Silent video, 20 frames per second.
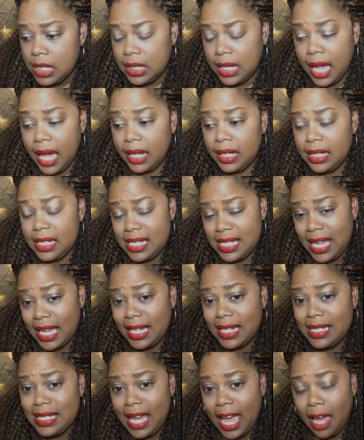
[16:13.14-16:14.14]
Now, the
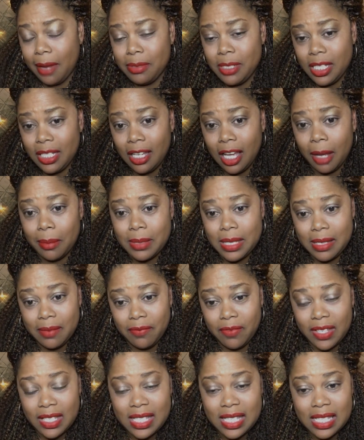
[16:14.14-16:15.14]
second time she comes
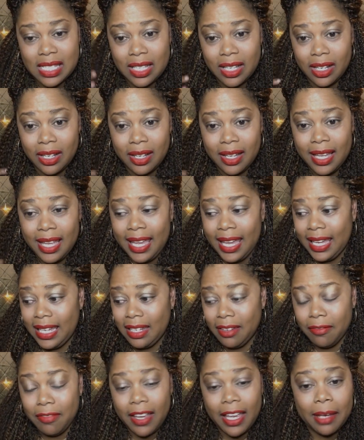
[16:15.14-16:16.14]
and visits her
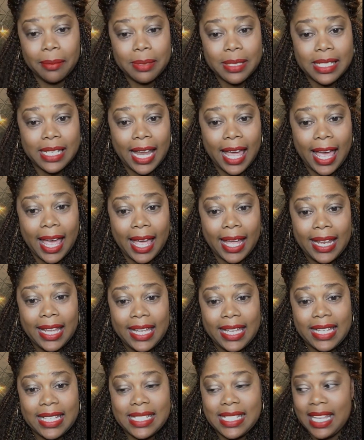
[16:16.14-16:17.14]
in the vamp slide
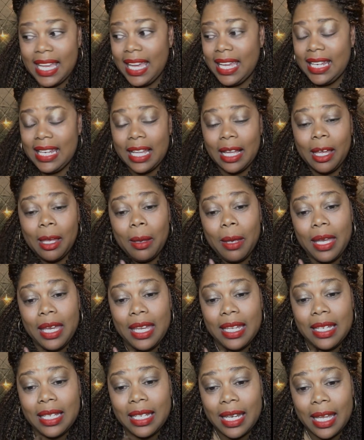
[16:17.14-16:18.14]
is the end, uh,
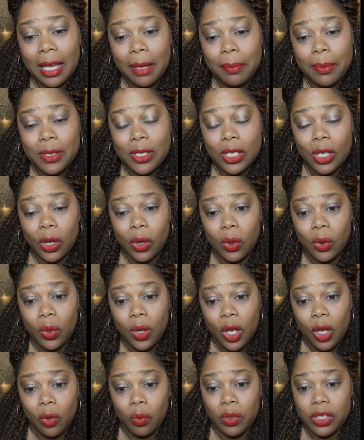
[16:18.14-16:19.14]
end of the episode
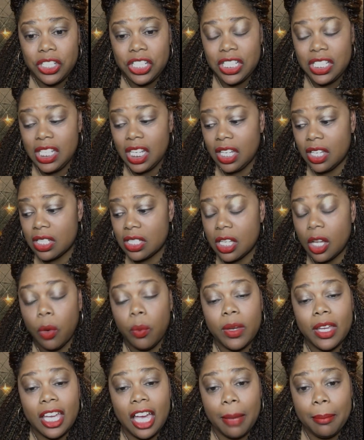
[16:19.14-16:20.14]
when she tells her,
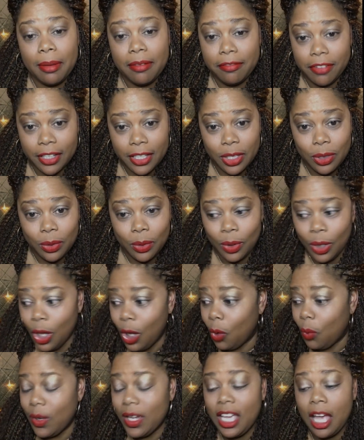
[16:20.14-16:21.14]
we coming for you.
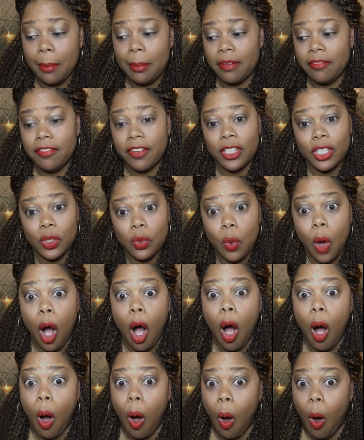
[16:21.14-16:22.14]
We coming for you
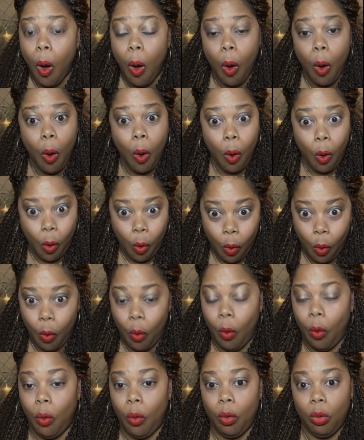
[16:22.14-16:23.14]

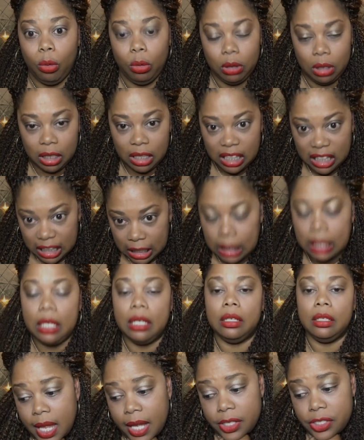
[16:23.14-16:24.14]
all.
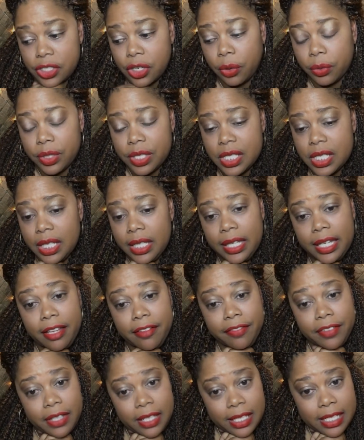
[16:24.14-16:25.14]
Now, Jonas done
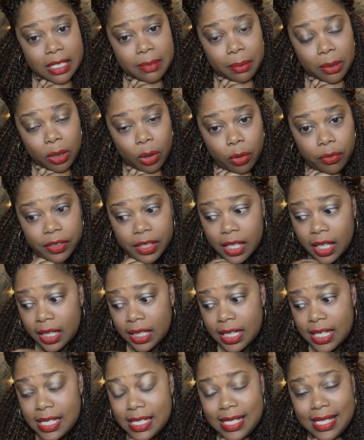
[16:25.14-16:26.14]
left Elizabeth over there, and
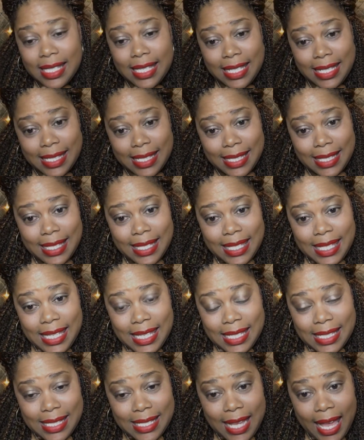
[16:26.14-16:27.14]
he sees,
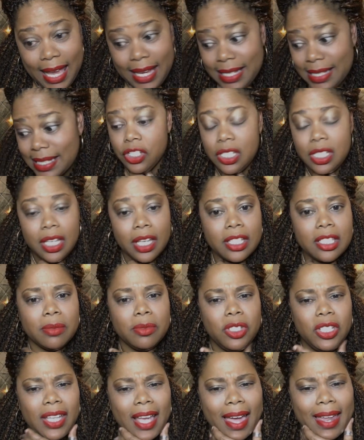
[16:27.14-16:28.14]
sees Sykes. She tells him
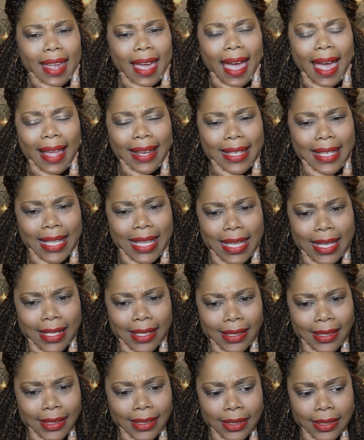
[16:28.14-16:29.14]
she got an idea.